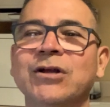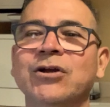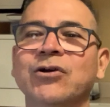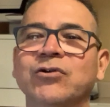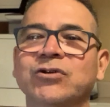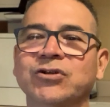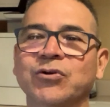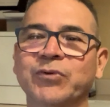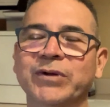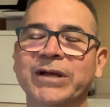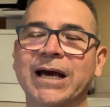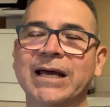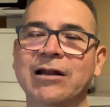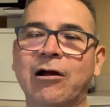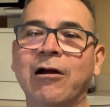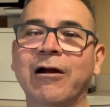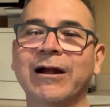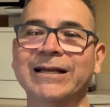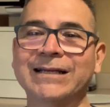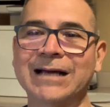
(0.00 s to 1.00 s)
So we got
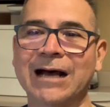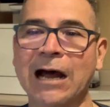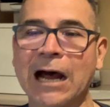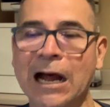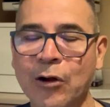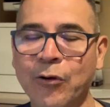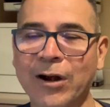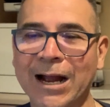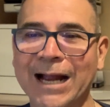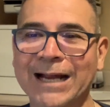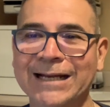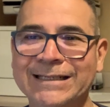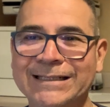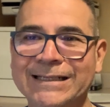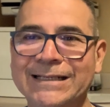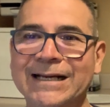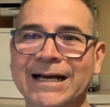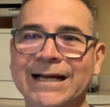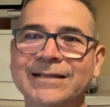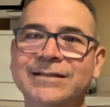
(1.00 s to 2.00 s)
our
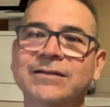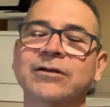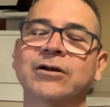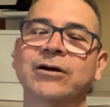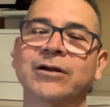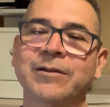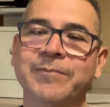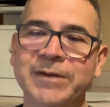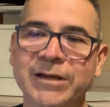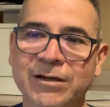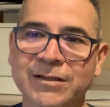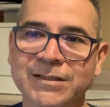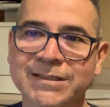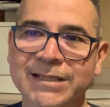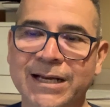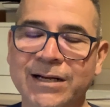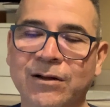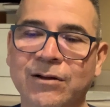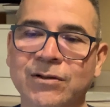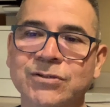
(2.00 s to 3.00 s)
IT guys going to be on
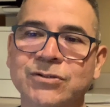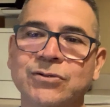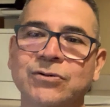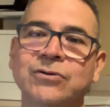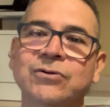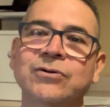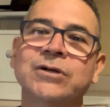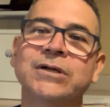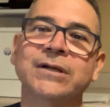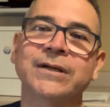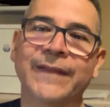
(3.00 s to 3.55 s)
site also.